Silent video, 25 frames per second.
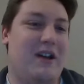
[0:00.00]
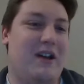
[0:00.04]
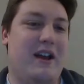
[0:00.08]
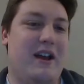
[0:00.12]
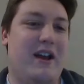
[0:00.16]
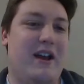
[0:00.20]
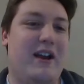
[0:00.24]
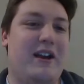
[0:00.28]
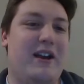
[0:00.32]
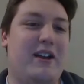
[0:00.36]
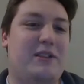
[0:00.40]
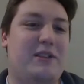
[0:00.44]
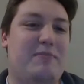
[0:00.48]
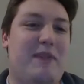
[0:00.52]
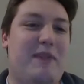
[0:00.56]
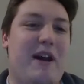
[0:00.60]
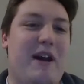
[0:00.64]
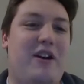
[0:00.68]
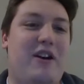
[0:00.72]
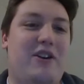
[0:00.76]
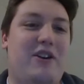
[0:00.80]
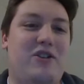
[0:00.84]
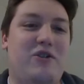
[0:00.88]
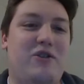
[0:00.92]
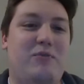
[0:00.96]
and it's
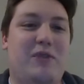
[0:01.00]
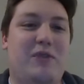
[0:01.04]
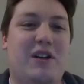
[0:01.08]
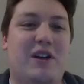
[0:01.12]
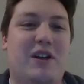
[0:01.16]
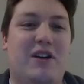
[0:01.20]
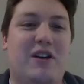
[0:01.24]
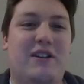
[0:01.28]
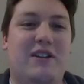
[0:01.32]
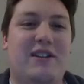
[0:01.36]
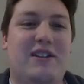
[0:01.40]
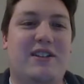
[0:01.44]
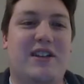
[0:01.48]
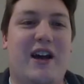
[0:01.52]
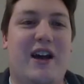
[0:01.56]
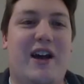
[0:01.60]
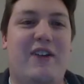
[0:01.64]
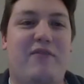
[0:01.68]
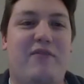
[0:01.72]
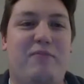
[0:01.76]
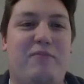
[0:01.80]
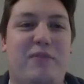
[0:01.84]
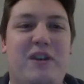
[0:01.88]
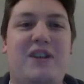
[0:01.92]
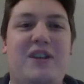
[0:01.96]
better to be on the side
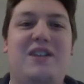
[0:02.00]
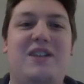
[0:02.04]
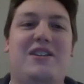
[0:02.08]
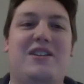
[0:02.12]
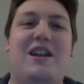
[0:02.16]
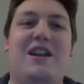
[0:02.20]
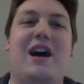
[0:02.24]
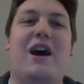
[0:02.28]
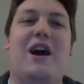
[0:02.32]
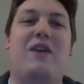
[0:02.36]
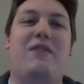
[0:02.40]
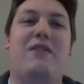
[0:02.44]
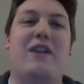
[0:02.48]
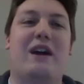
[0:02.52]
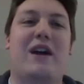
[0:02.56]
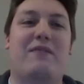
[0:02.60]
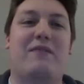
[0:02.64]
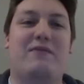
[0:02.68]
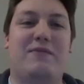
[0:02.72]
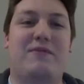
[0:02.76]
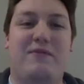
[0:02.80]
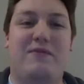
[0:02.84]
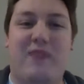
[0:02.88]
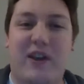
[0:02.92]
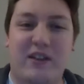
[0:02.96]
of peace now than have
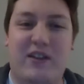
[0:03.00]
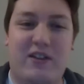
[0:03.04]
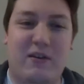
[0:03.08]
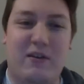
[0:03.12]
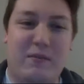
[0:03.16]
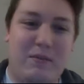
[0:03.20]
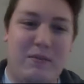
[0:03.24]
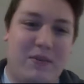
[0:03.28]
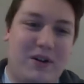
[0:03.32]
to fight them.